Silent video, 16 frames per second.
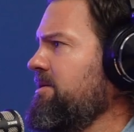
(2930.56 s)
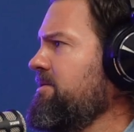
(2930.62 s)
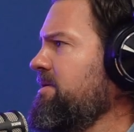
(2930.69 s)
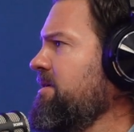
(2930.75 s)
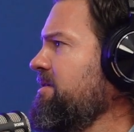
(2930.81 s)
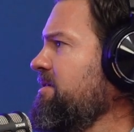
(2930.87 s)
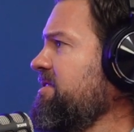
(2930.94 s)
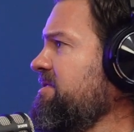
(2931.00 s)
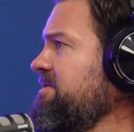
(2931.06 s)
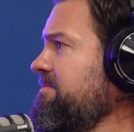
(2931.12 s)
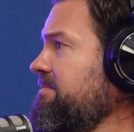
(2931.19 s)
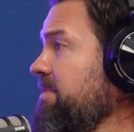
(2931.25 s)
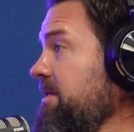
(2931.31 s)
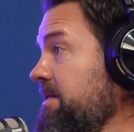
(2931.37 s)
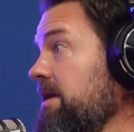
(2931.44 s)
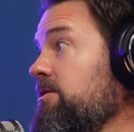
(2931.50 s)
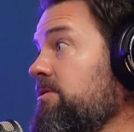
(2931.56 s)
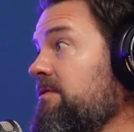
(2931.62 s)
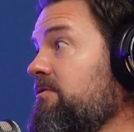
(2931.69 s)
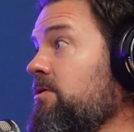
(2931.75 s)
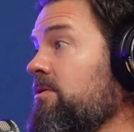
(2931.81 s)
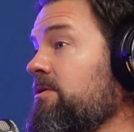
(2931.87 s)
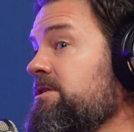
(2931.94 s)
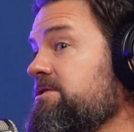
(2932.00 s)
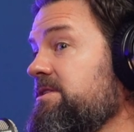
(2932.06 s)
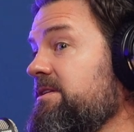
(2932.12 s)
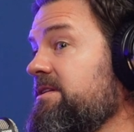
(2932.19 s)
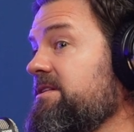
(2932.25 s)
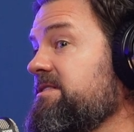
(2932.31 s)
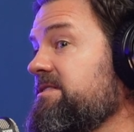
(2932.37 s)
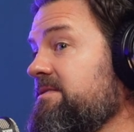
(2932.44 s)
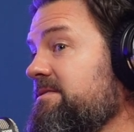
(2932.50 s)
Who knows? But they do have golden
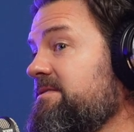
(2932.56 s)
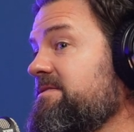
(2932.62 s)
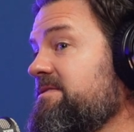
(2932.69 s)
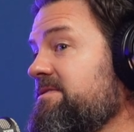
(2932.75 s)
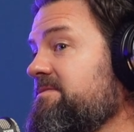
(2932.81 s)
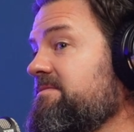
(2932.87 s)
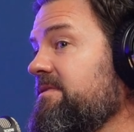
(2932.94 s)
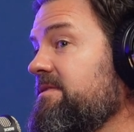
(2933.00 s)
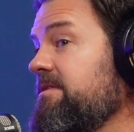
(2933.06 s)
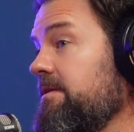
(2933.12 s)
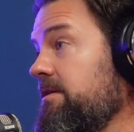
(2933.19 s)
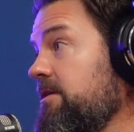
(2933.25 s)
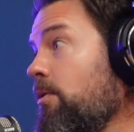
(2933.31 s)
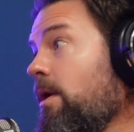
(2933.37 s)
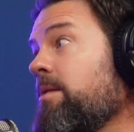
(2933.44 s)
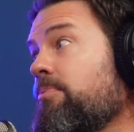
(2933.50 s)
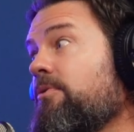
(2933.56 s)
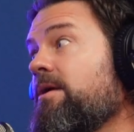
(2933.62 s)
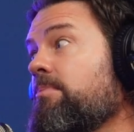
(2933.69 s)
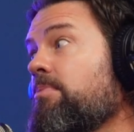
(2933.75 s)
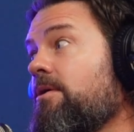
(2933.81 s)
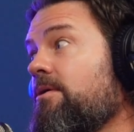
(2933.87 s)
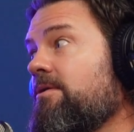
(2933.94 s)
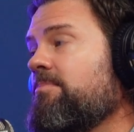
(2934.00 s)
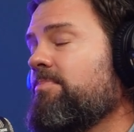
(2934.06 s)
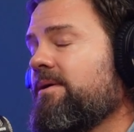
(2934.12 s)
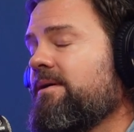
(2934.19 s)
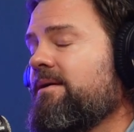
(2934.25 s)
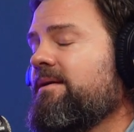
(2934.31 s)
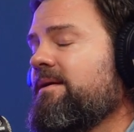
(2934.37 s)
cheeks. It's quite a pretty bird, but...